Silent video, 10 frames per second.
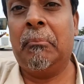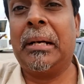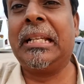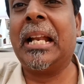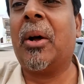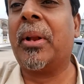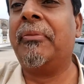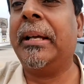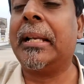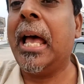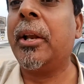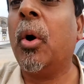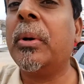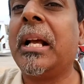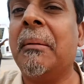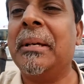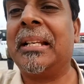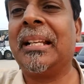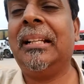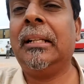but get out of it and overcome
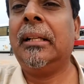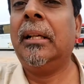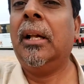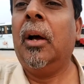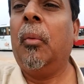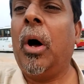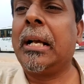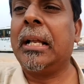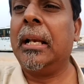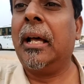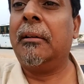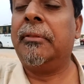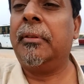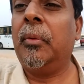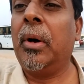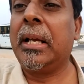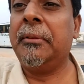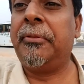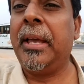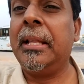it. Walk in love, walk
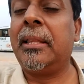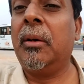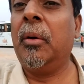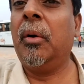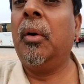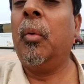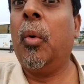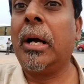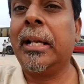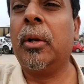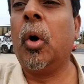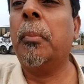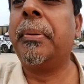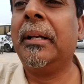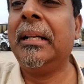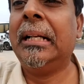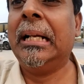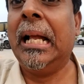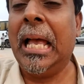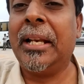in faith, walk in hope,
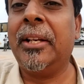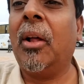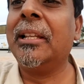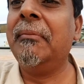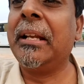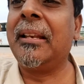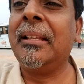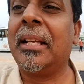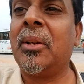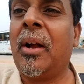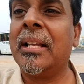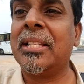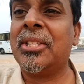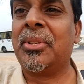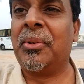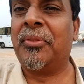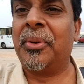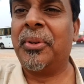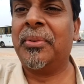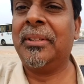and in all the victory that God has in store
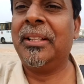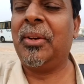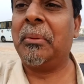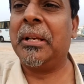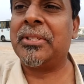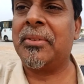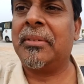for you. God bless